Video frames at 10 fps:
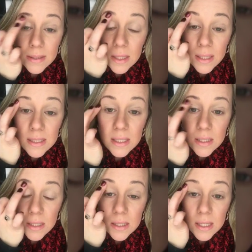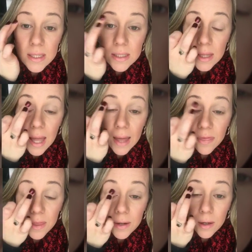guess the consistency is a
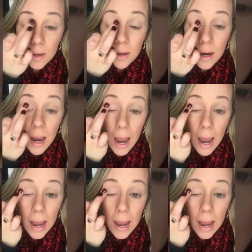lot thinner